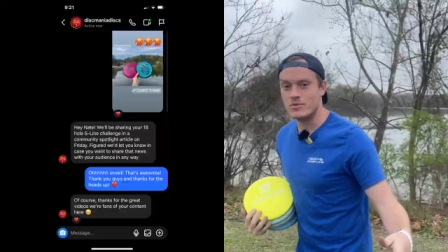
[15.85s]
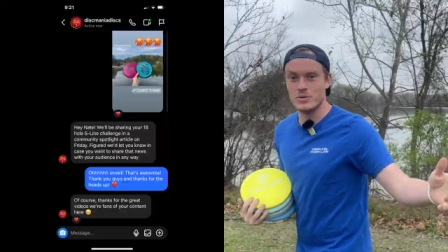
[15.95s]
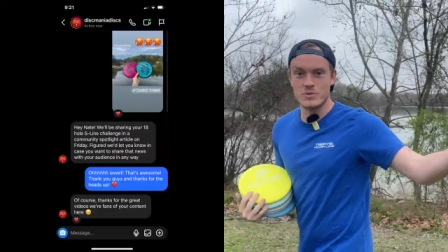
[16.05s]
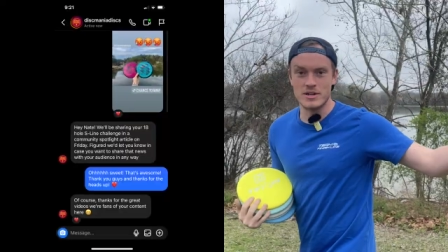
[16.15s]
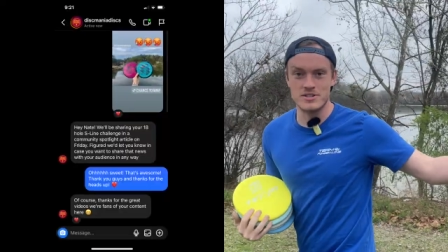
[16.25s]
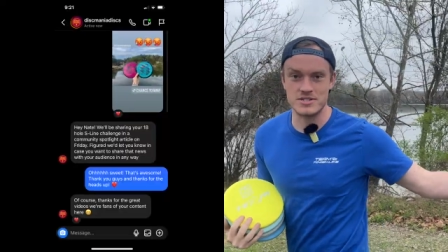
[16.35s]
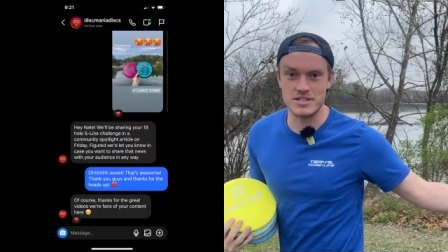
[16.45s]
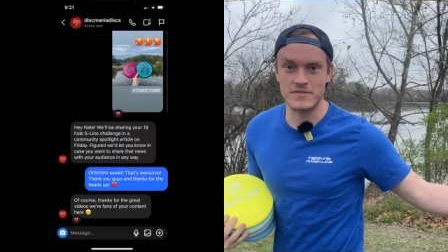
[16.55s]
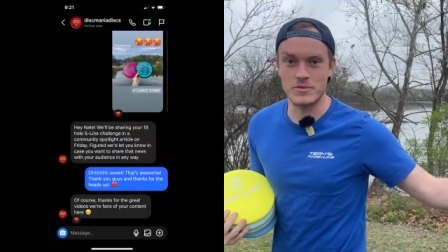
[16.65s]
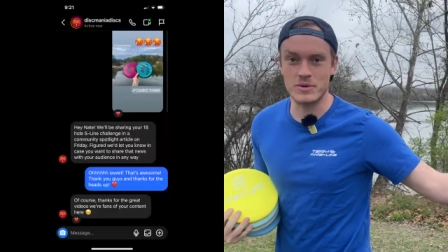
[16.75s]
we watch your
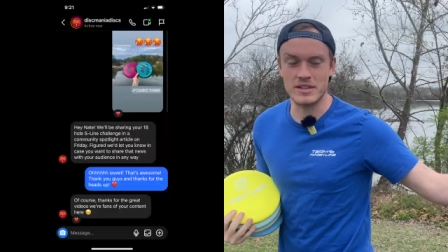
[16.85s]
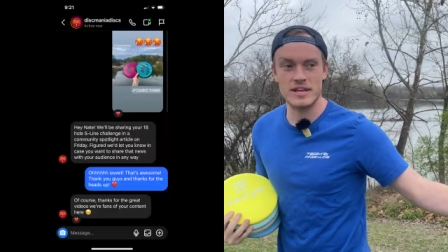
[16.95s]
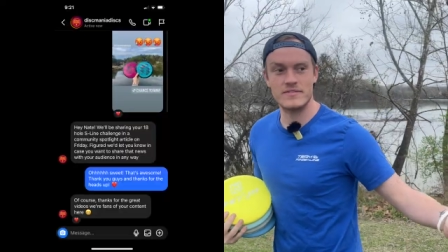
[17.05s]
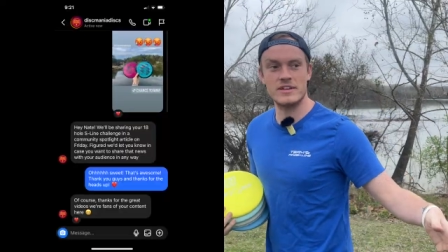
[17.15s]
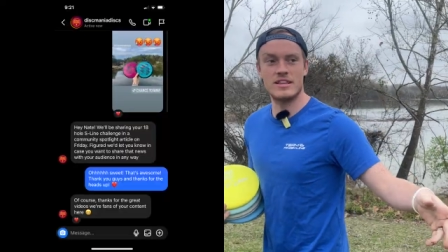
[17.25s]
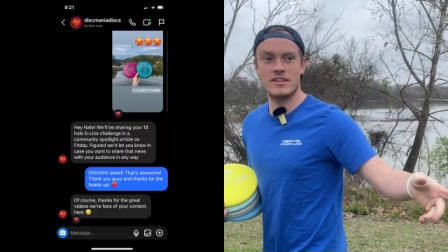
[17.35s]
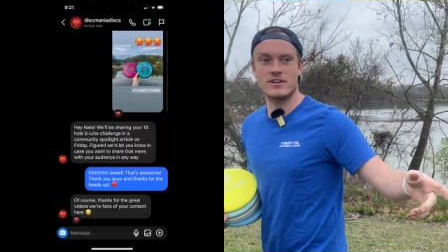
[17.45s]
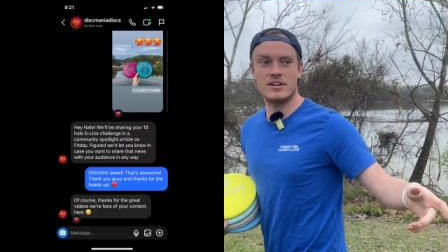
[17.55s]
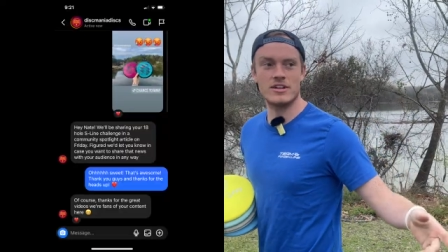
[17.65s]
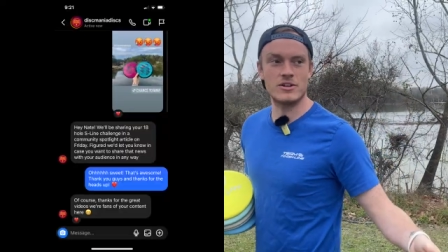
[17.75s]
stuff and we love it. And they're
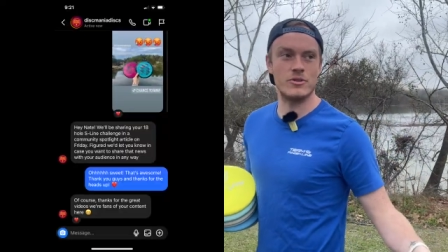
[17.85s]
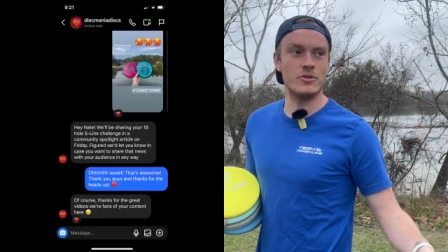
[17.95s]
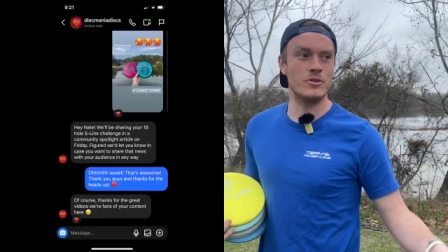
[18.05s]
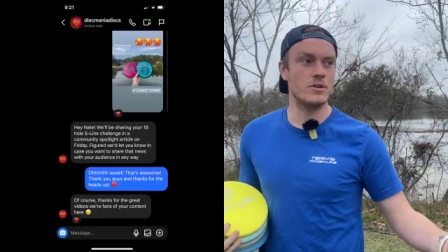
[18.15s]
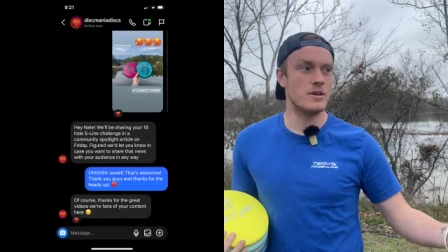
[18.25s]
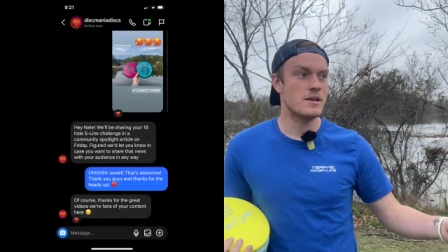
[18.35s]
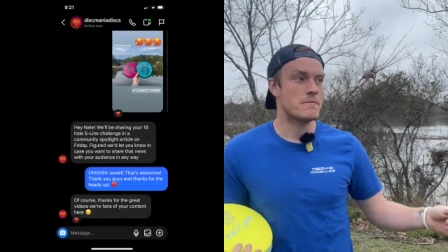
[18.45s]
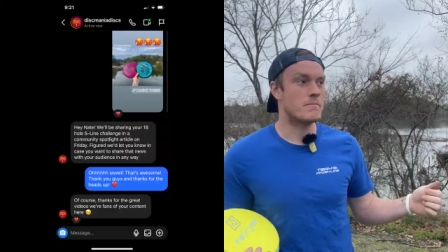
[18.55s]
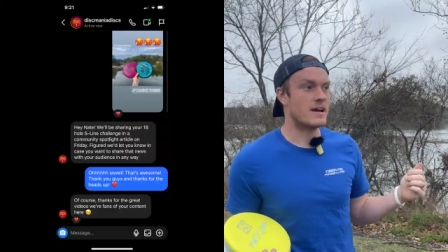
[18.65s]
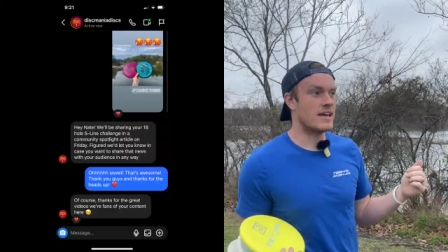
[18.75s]
going to include
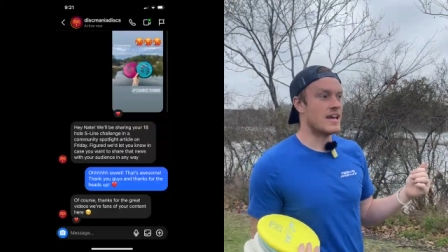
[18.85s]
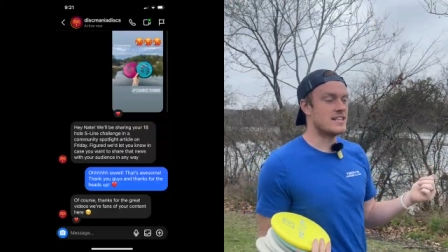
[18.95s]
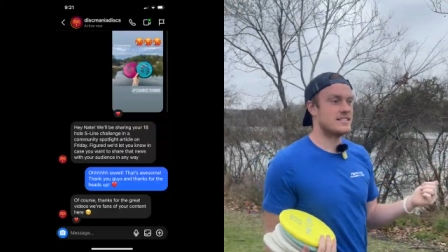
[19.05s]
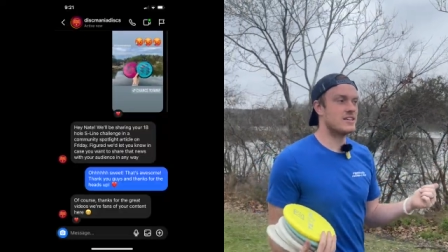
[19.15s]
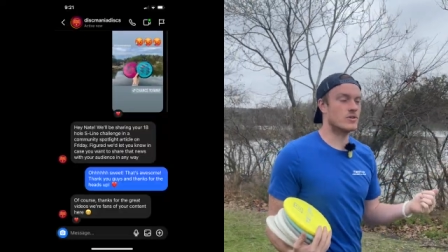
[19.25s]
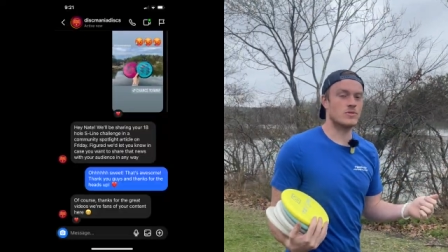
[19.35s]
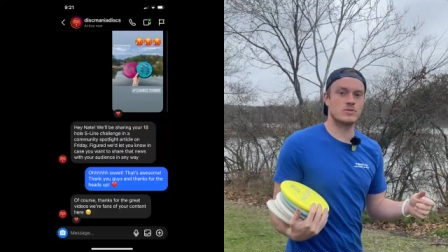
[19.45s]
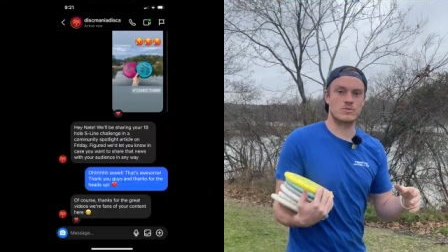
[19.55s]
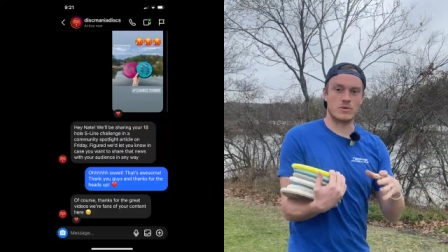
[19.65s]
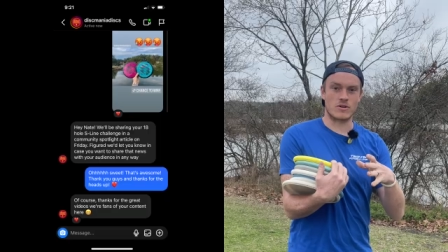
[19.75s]
my 18
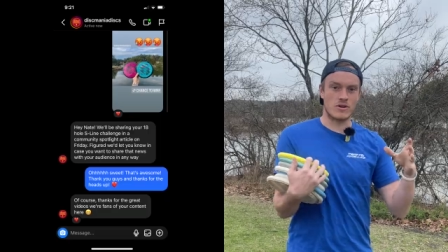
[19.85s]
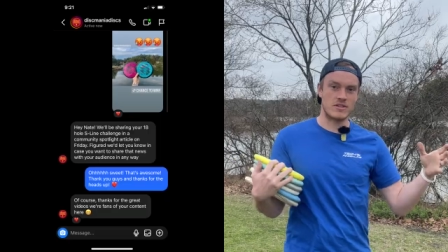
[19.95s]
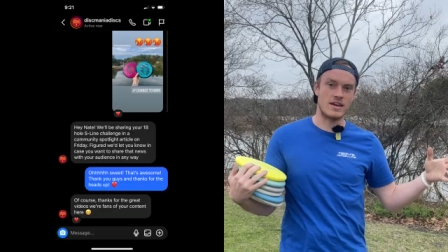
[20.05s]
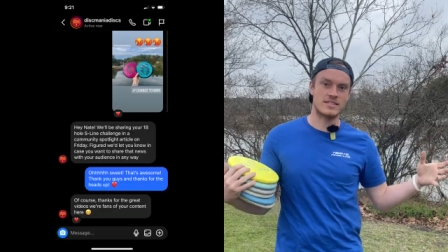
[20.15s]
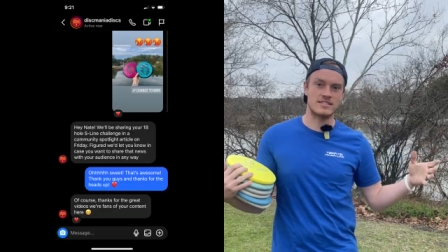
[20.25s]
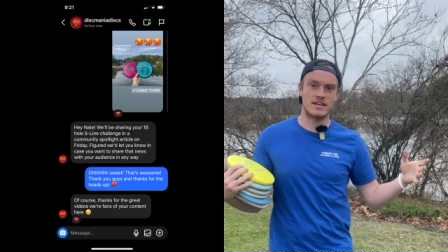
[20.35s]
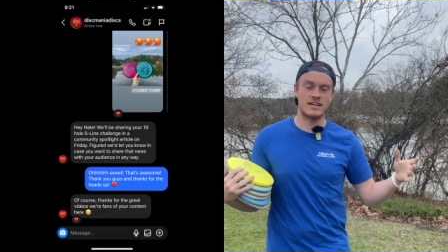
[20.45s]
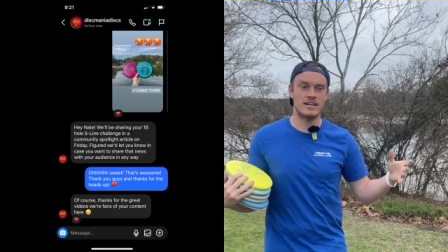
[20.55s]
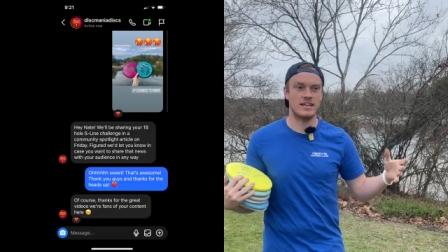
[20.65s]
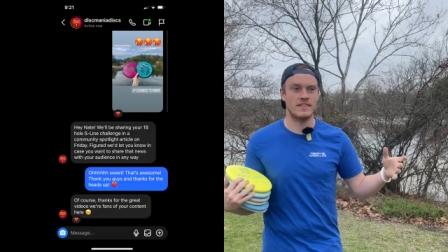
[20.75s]
holes with all the
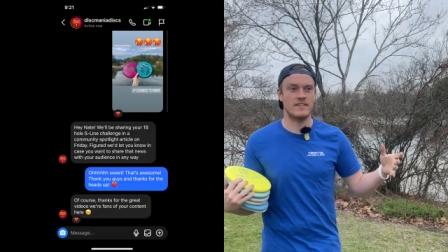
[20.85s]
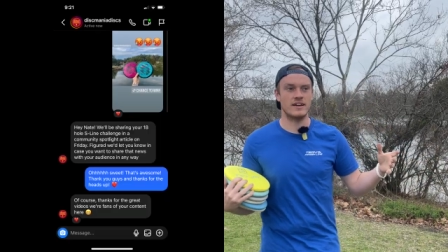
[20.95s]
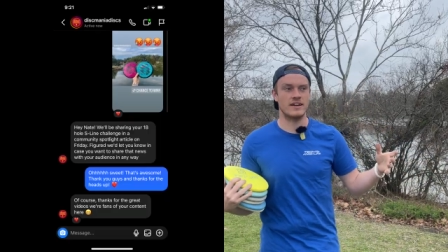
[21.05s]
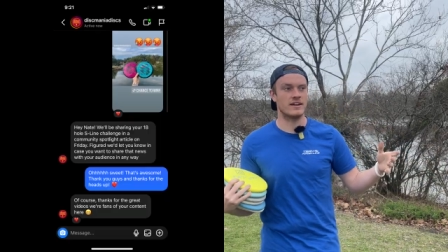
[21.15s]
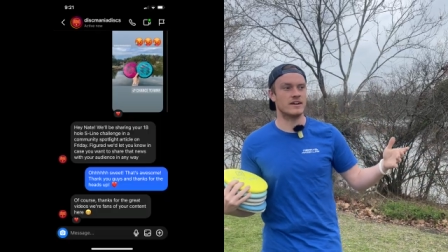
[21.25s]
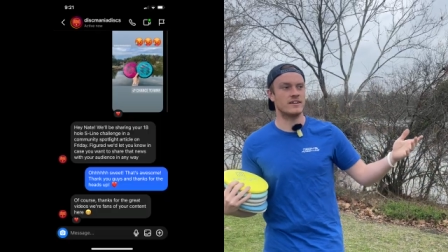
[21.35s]
S-line in their